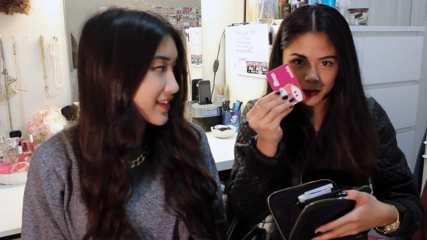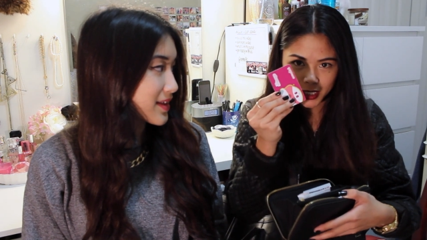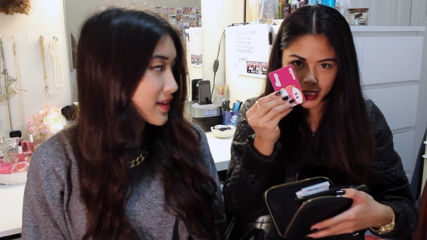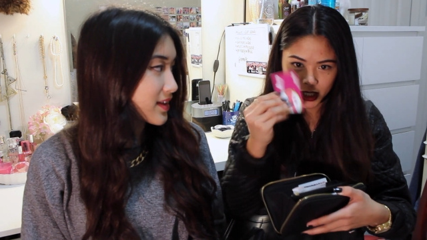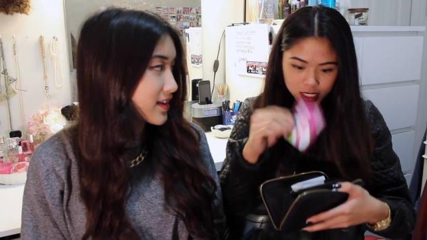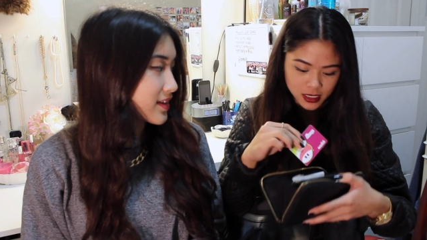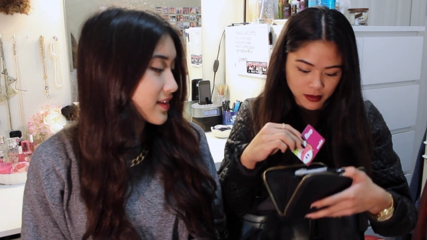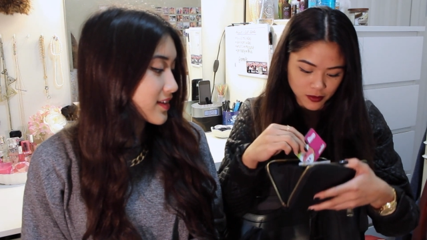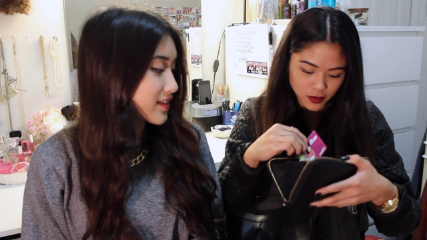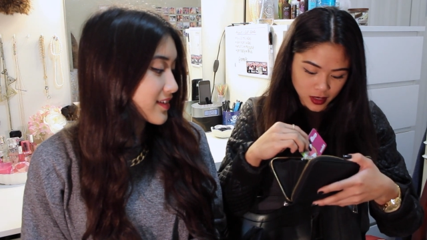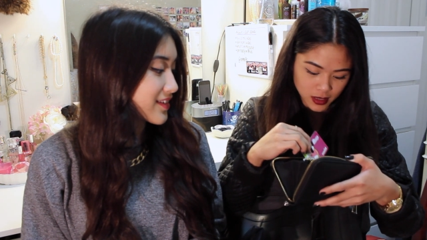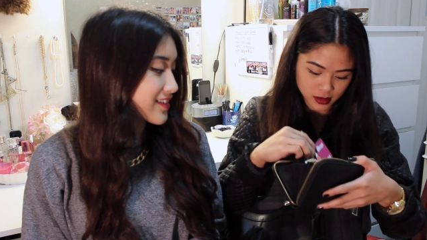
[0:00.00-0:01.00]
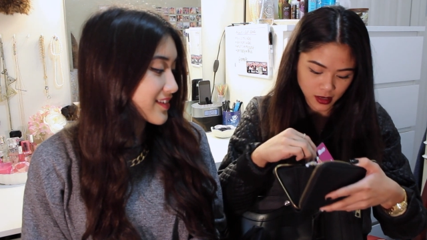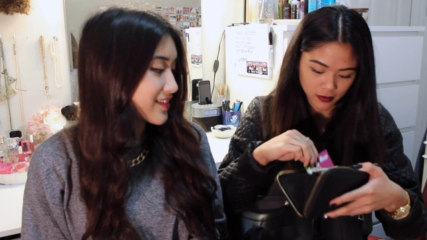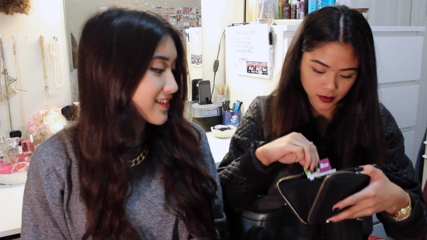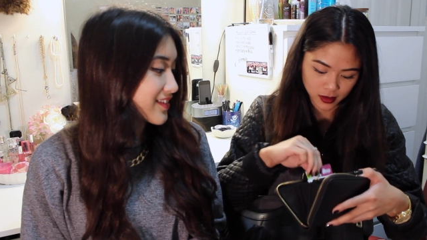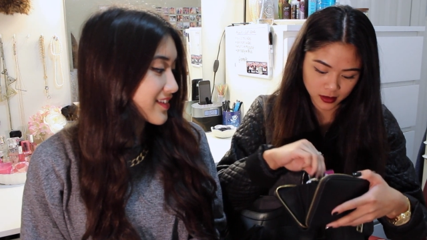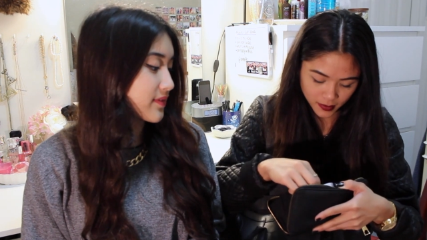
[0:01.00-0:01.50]
Speaker 1: and cheese if you guys have
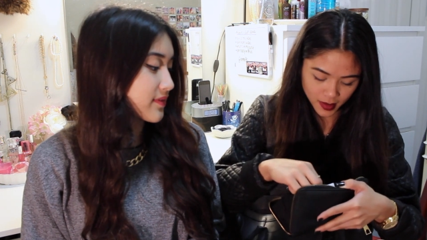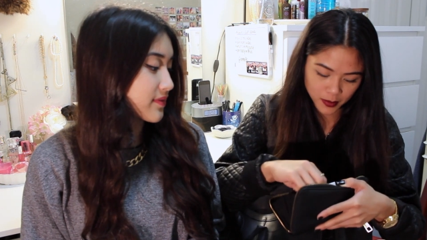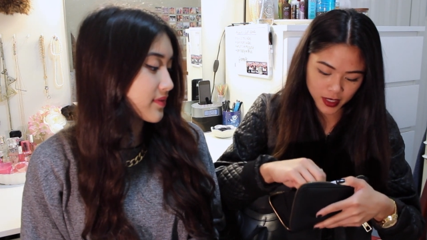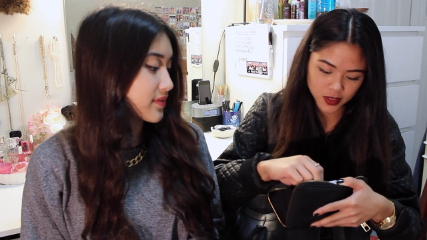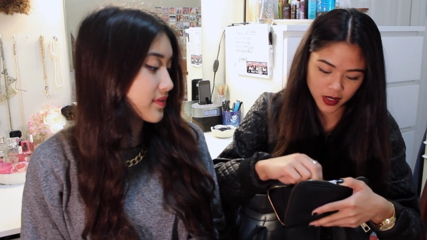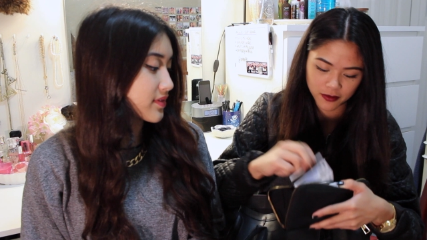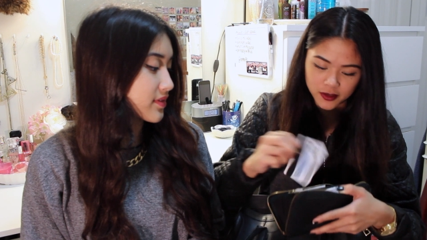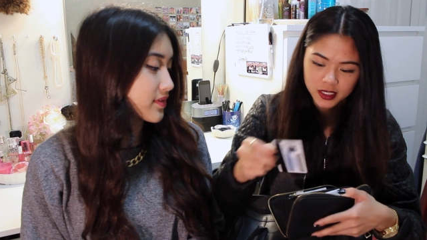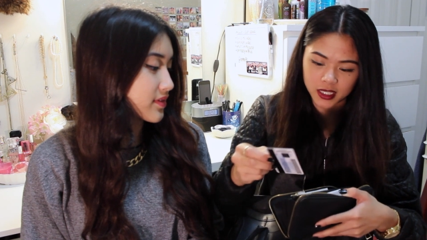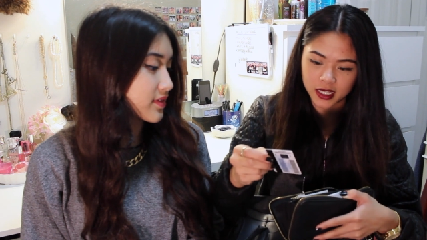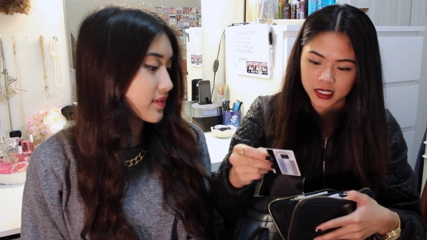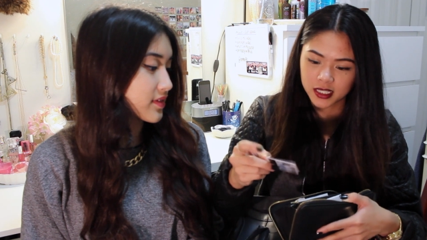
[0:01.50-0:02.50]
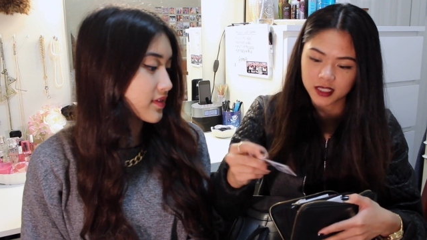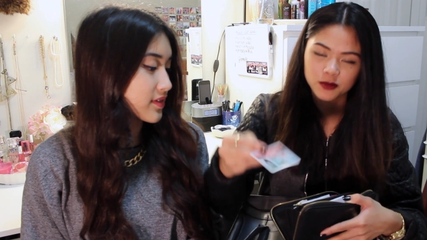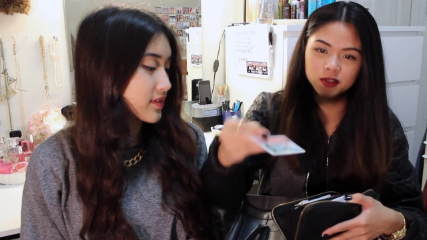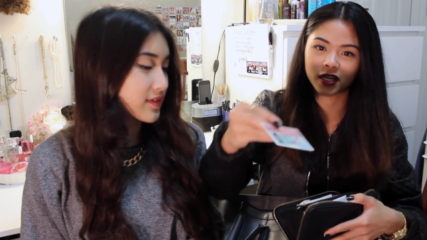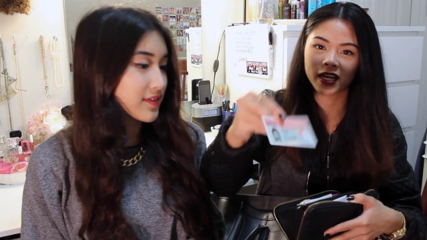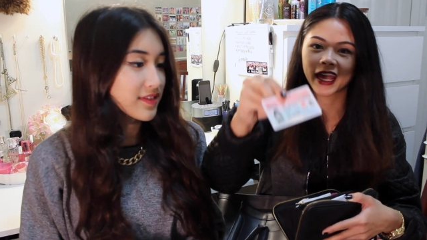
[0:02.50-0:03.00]
it. My driver's license,
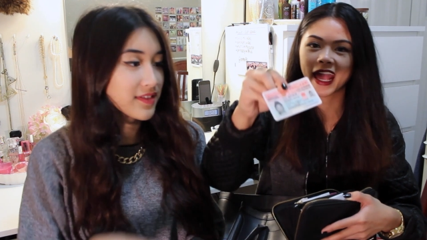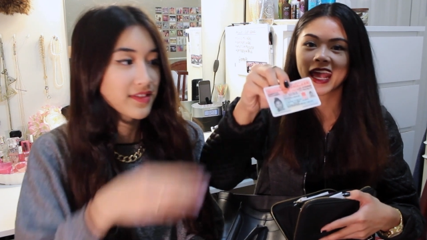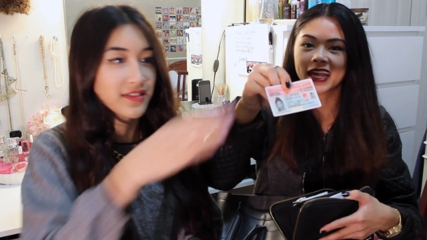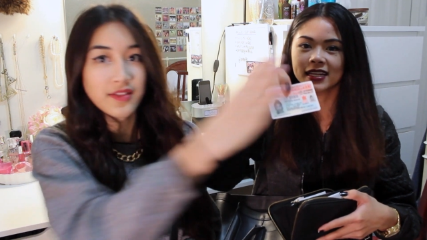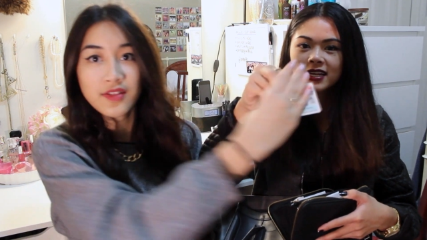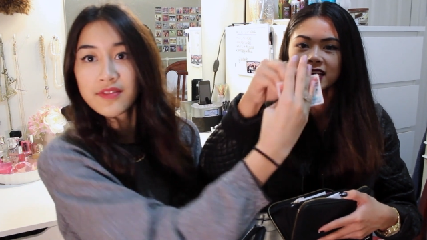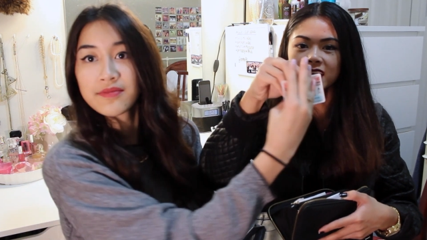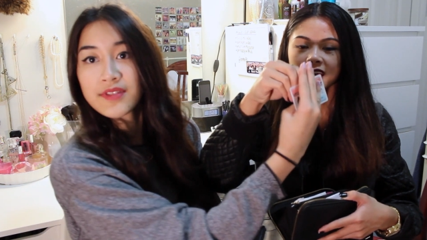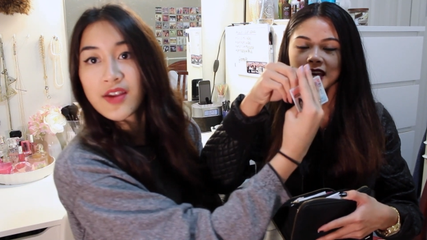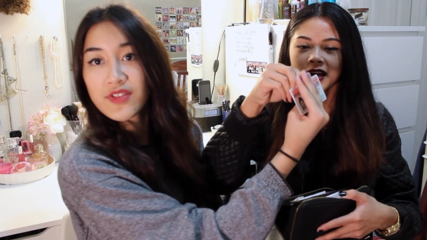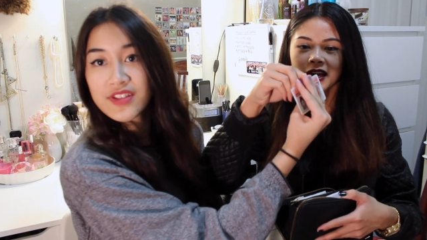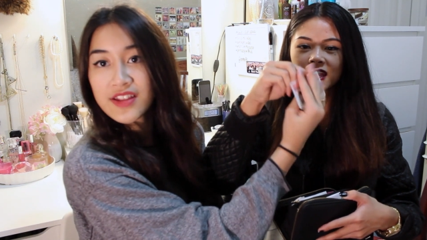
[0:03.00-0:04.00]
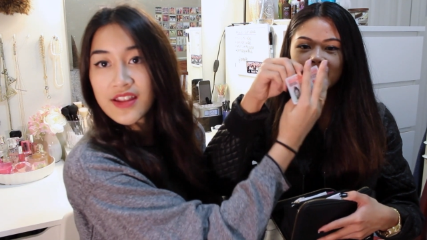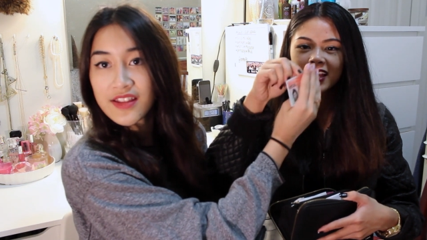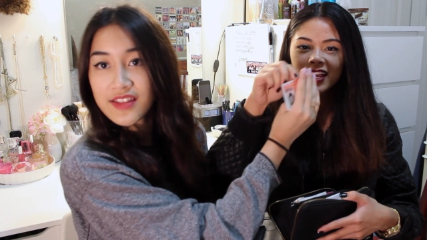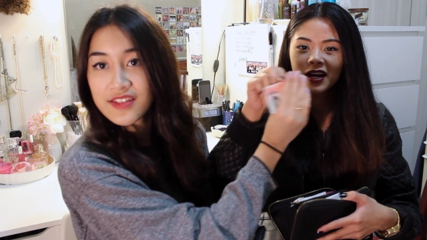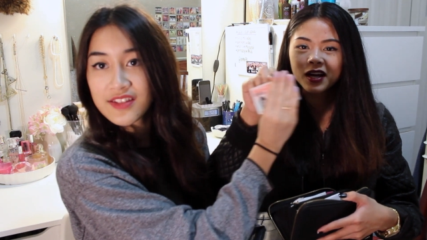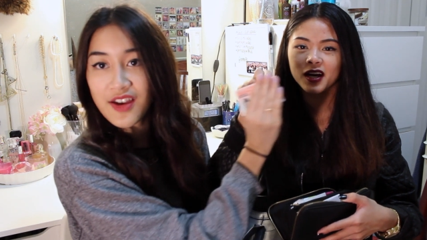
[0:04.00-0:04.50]
which I hate.
Speaker 2: Cover the
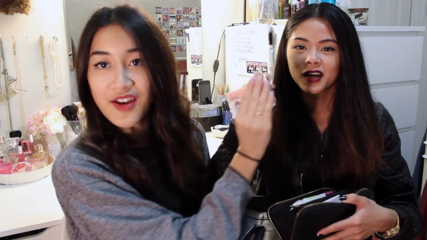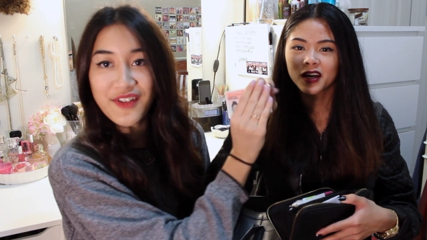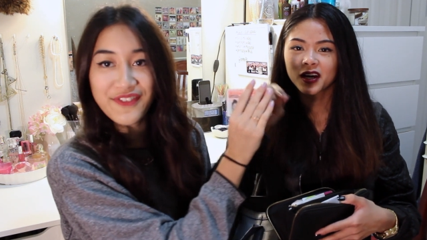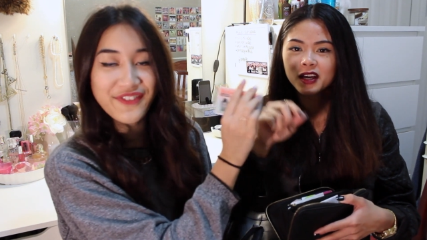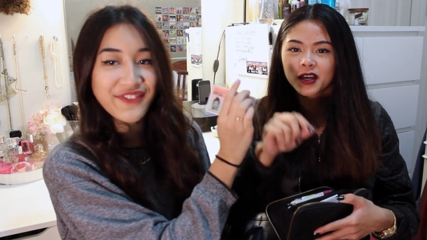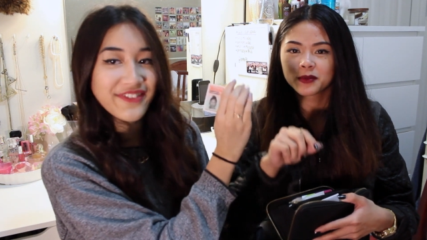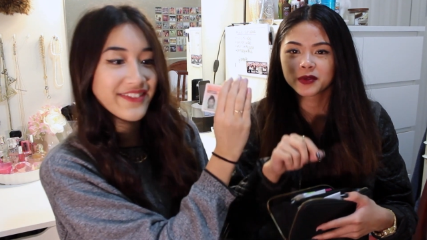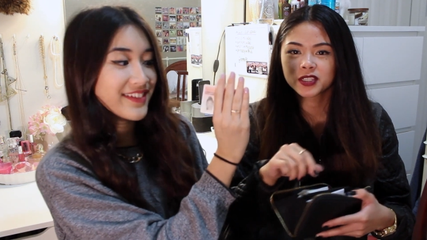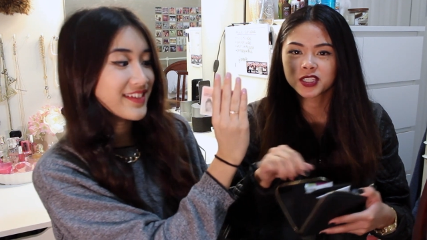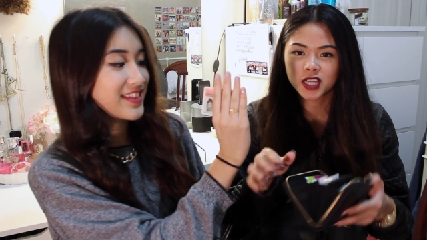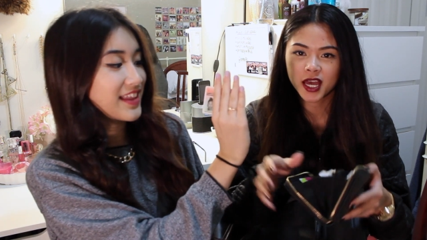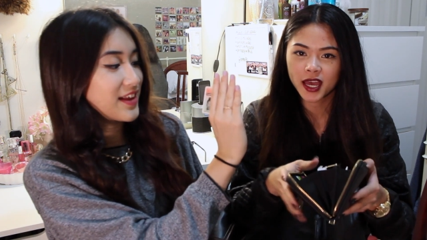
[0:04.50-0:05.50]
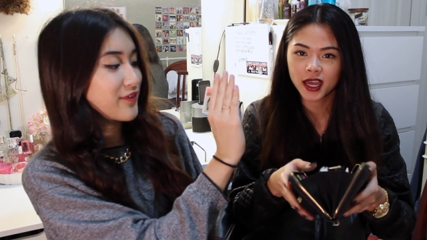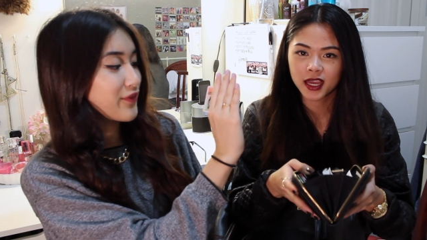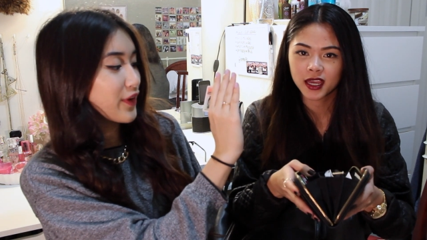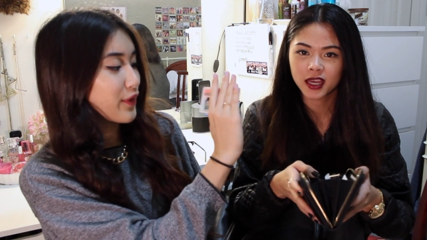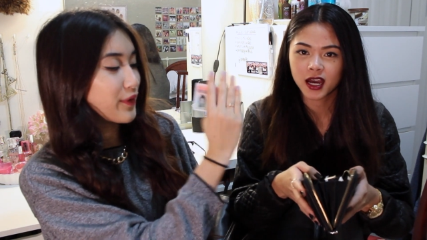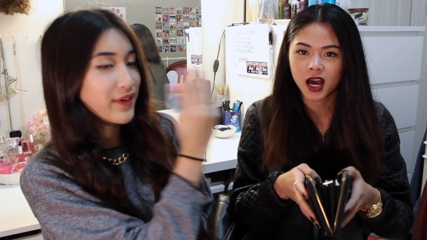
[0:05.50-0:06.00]
stuff. Which I,
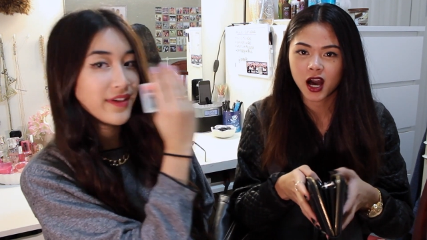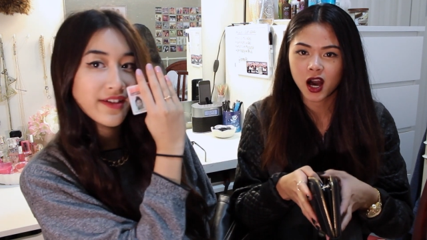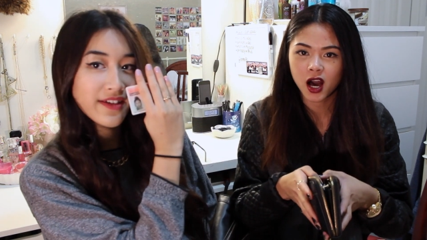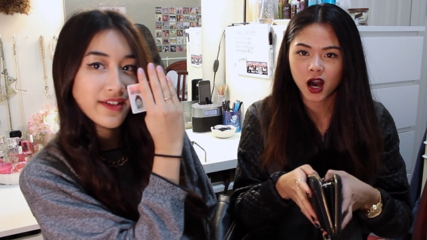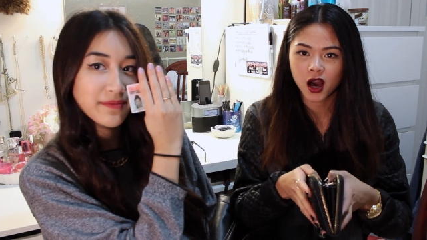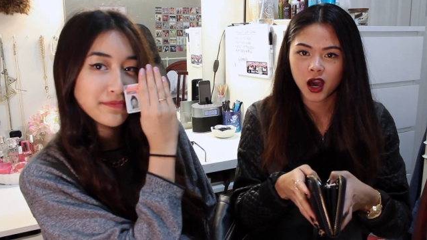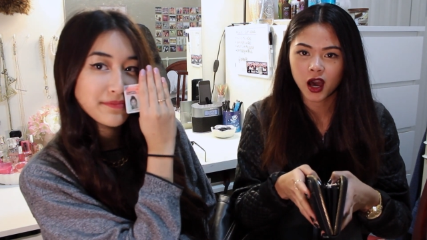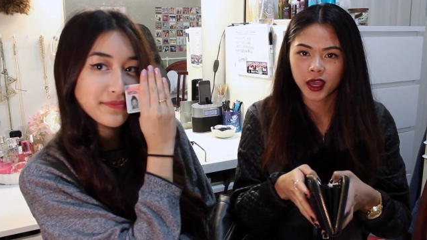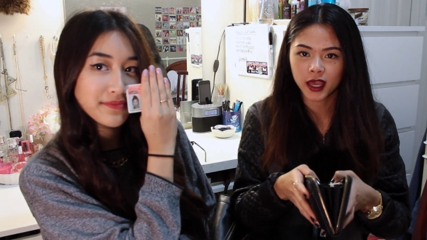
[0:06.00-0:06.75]
Info. I